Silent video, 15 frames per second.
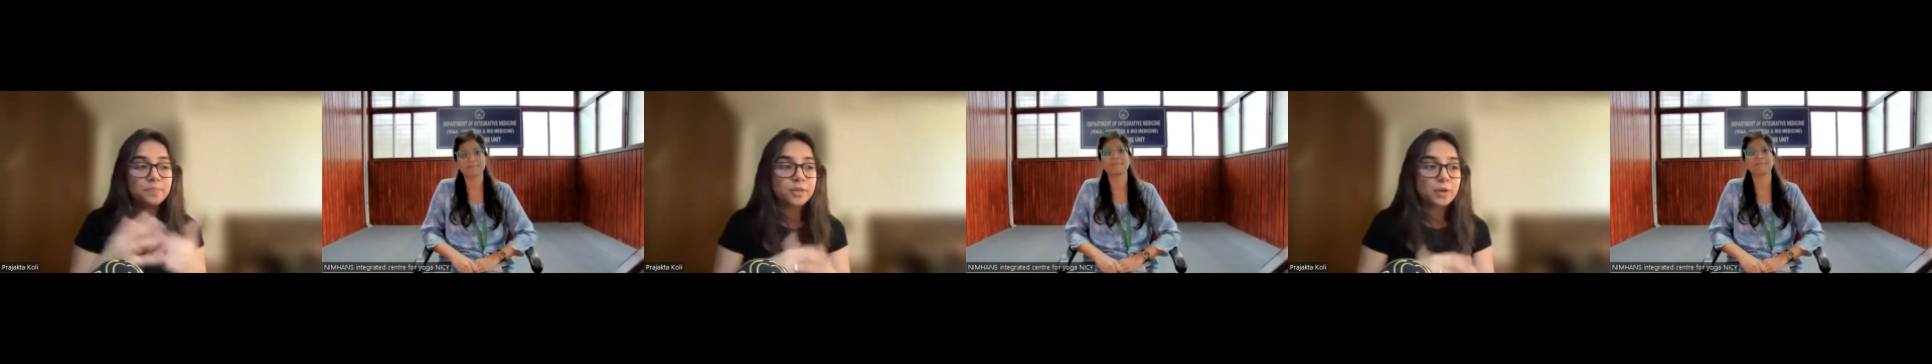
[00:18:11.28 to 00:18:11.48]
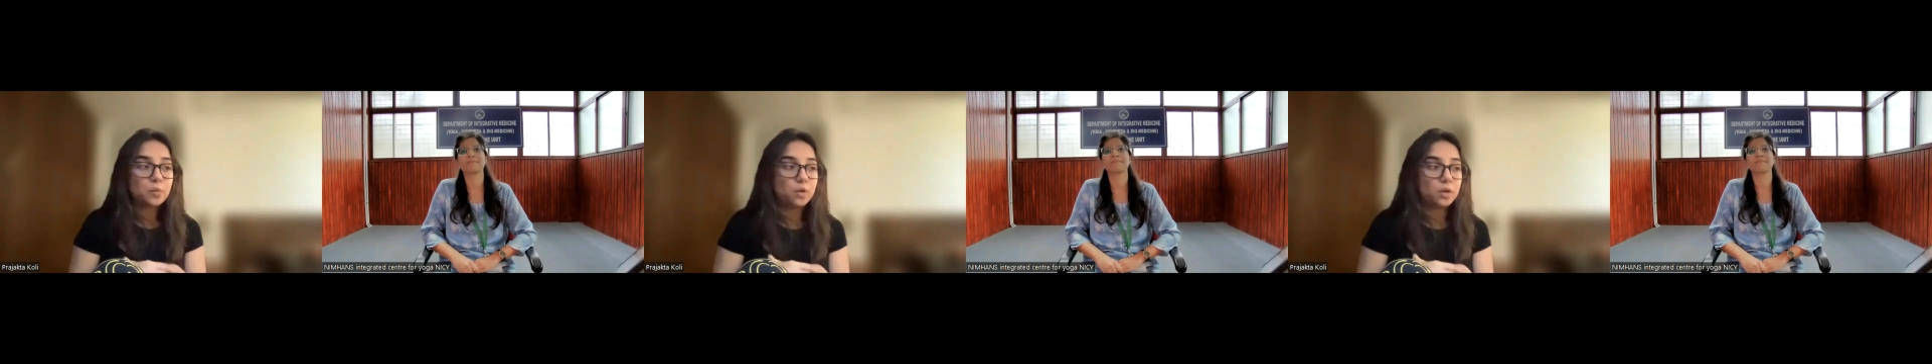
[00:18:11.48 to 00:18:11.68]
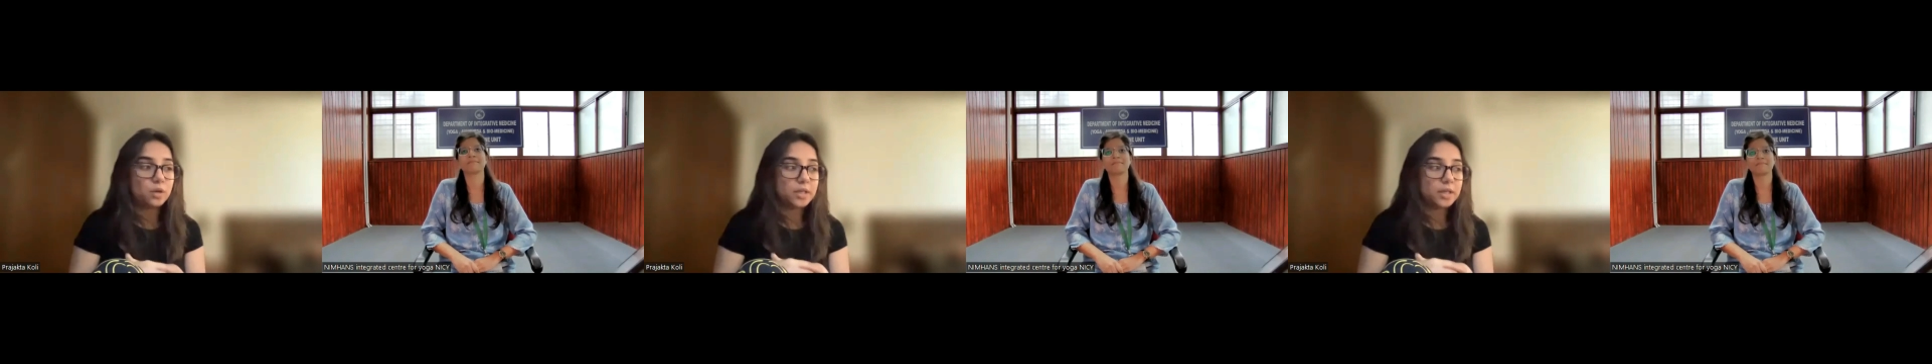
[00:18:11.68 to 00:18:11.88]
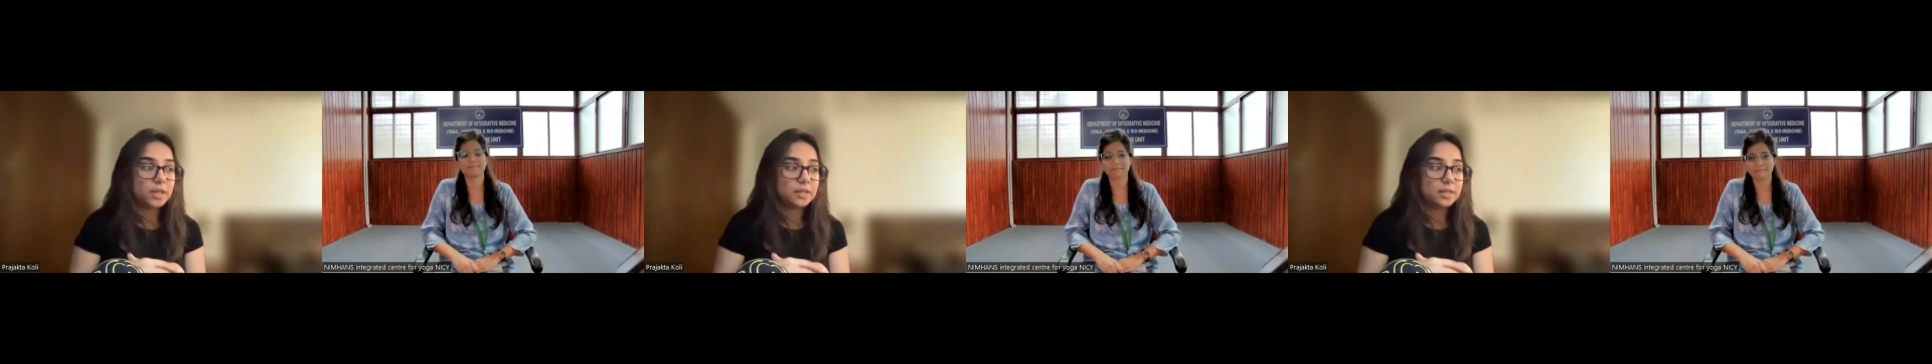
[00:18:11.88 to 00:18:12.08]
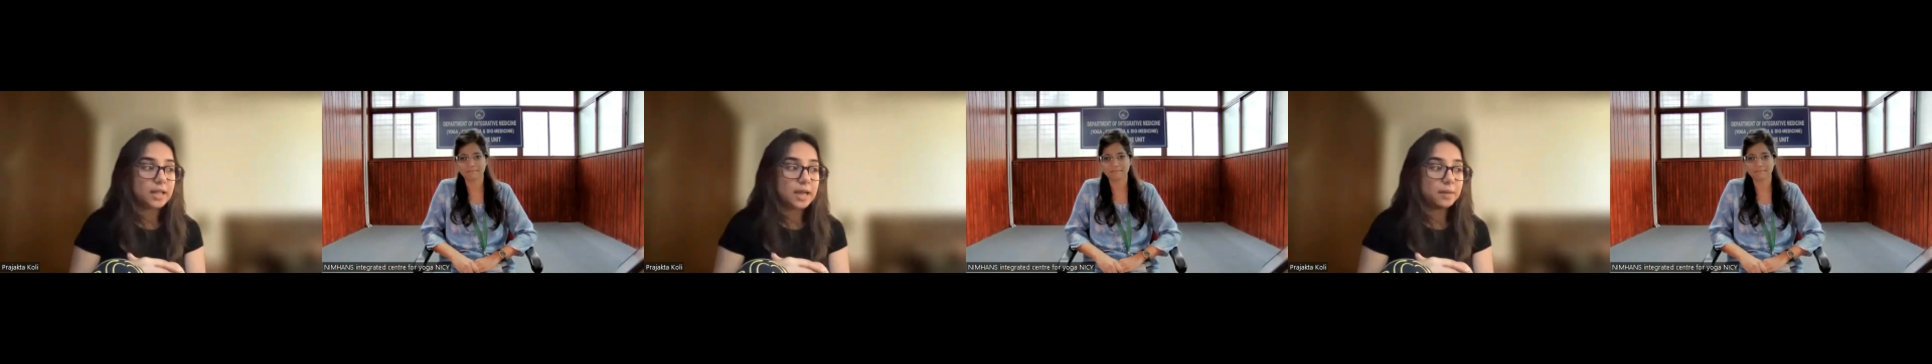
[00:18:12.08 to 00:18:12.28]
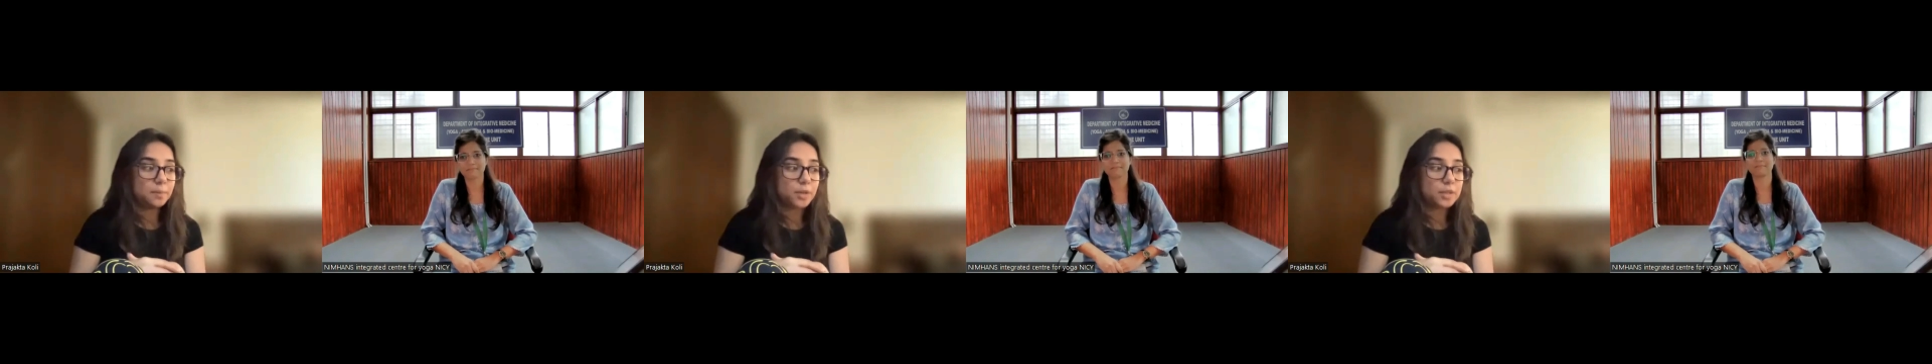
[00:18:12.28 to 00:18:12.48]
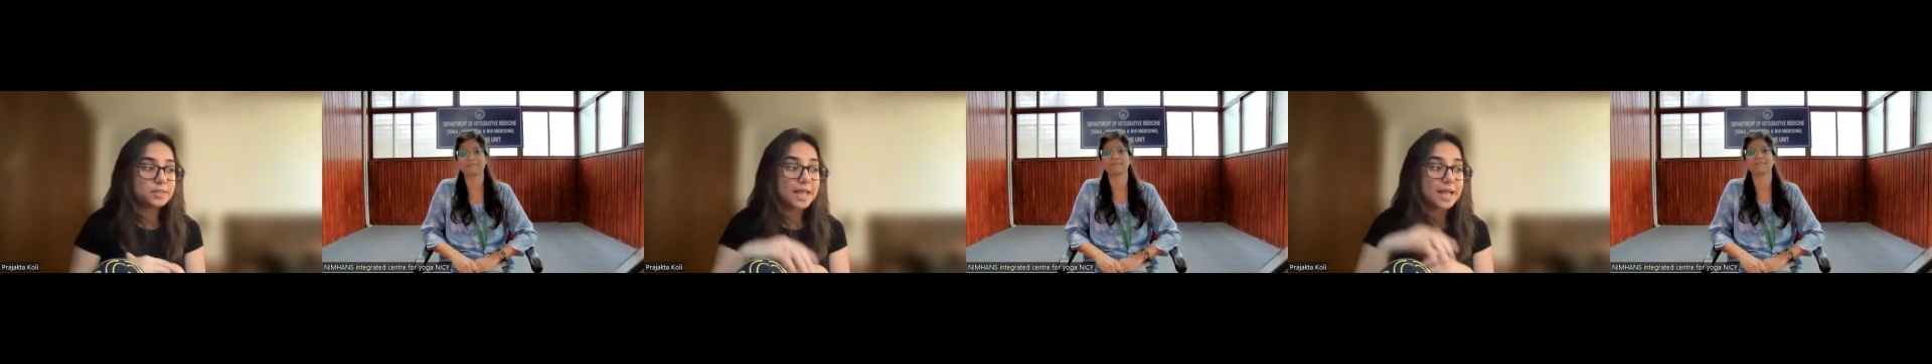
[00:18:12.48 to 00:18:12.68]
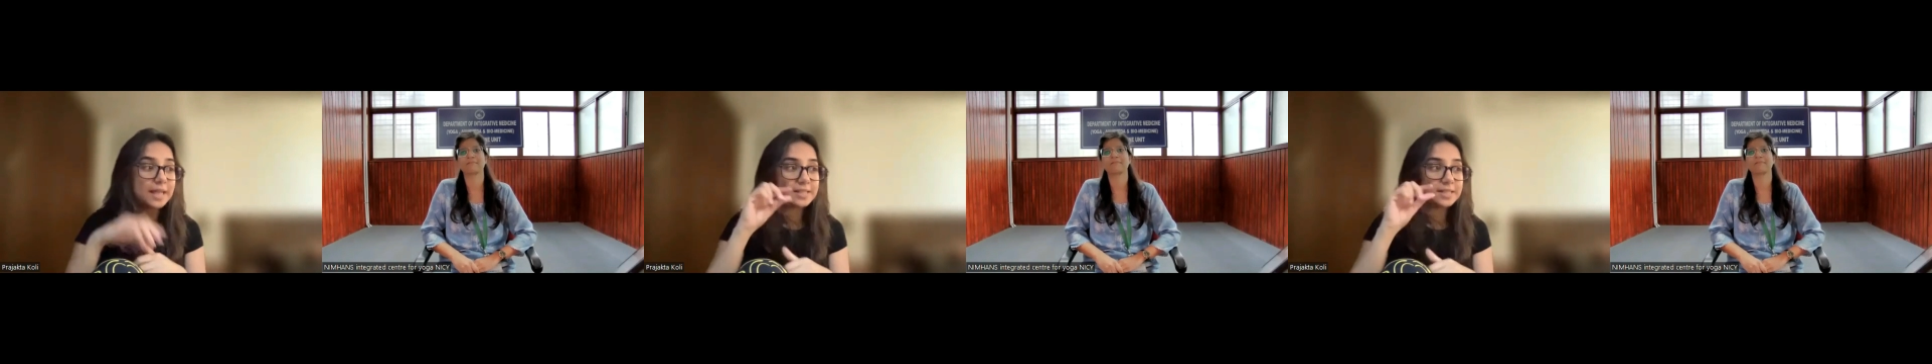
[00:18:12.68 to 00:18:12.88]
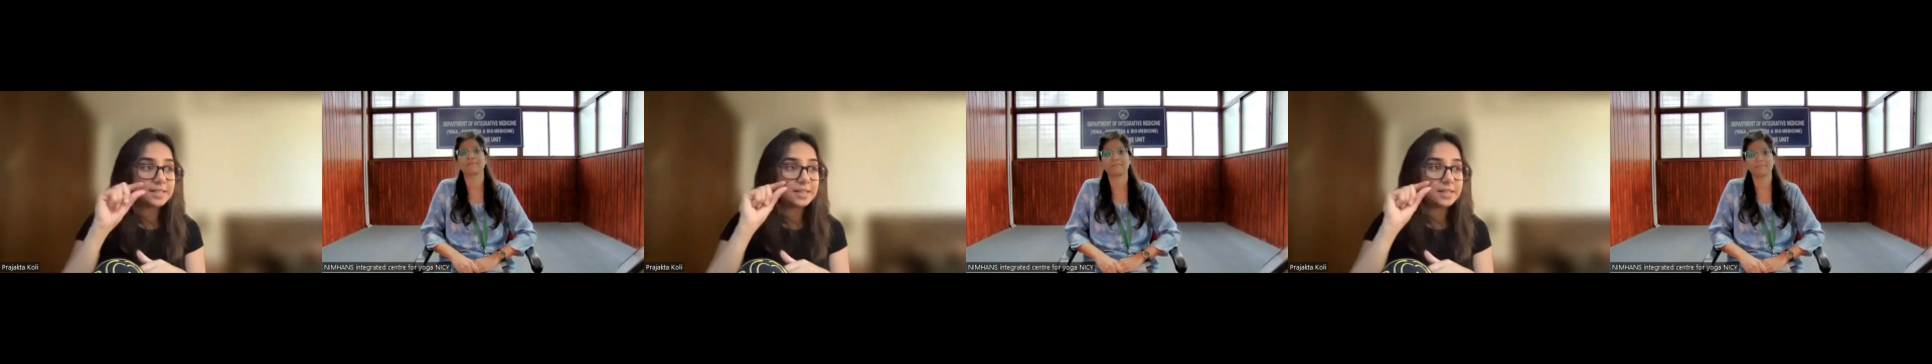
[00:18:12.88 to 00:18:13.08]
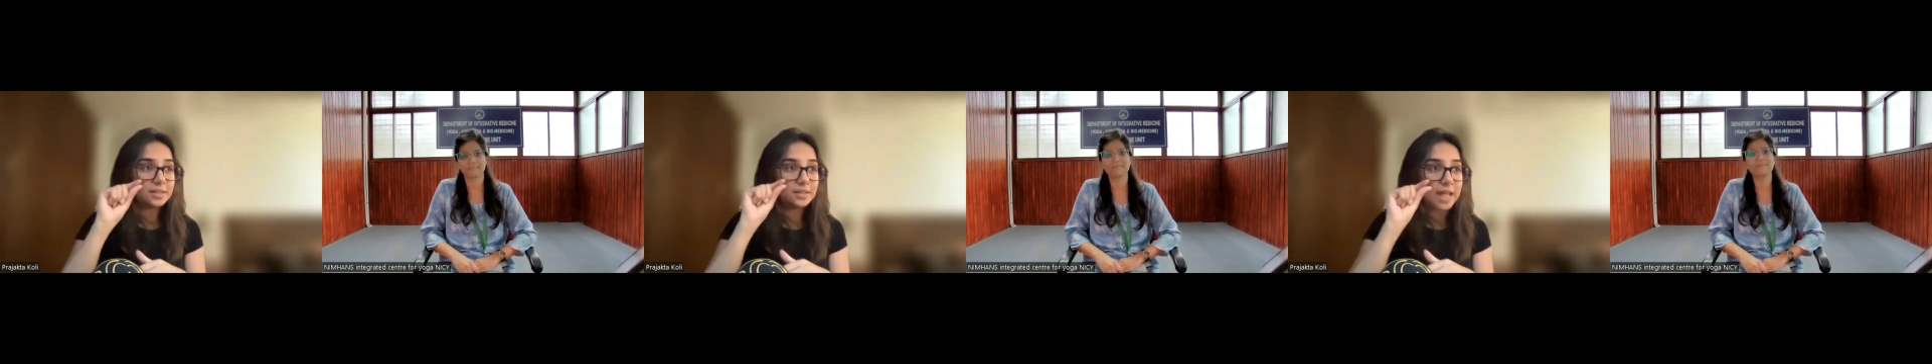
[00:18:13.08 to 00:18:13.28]
working in that, because
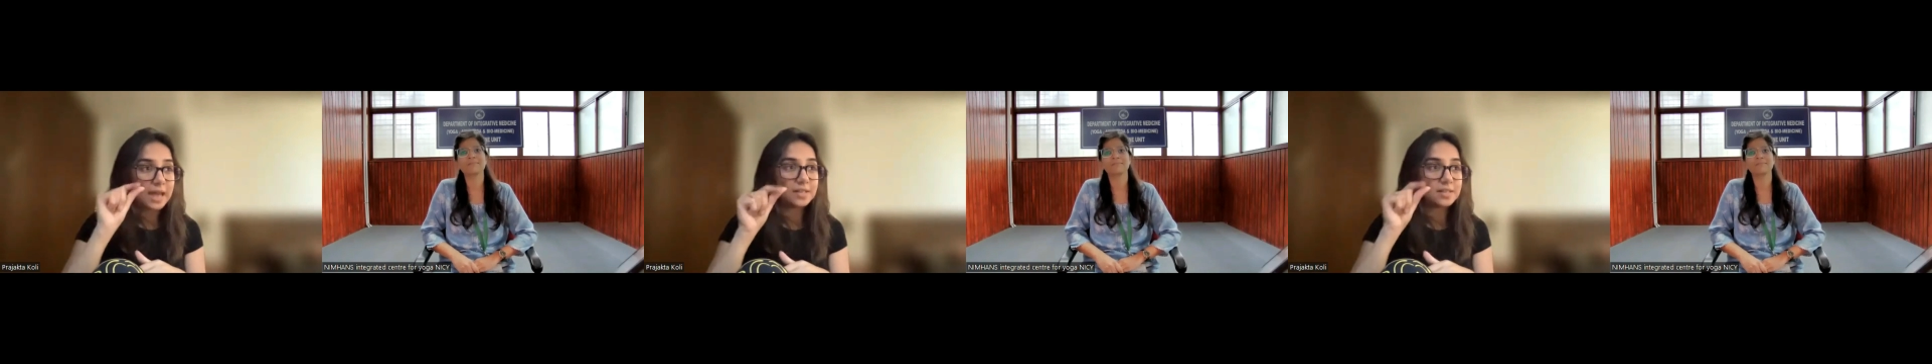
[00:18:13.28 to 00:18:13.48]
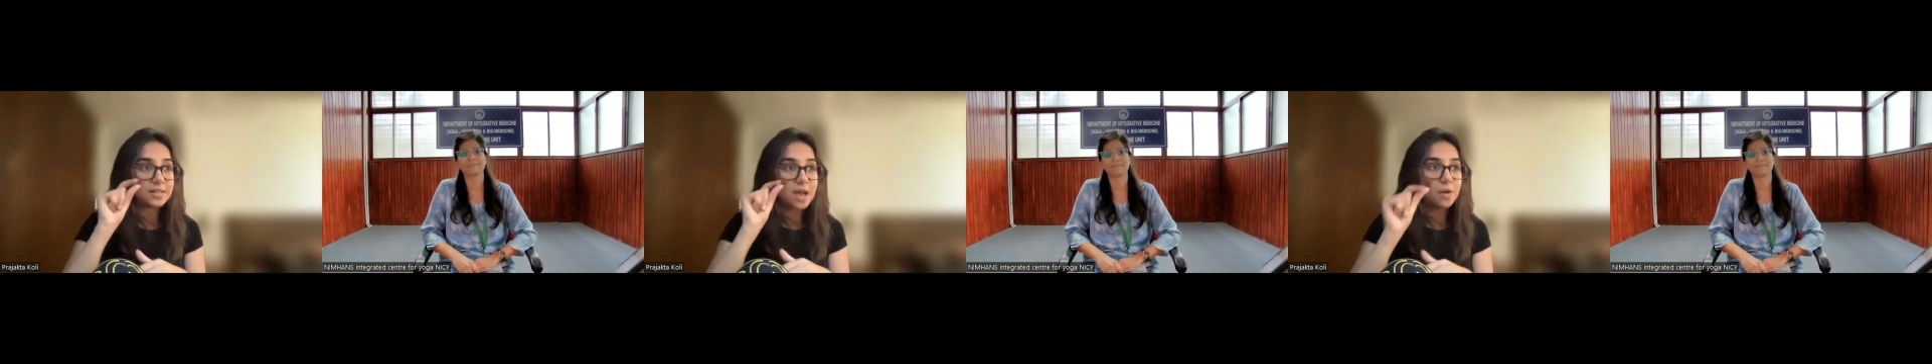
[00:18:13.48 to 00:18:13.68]
that is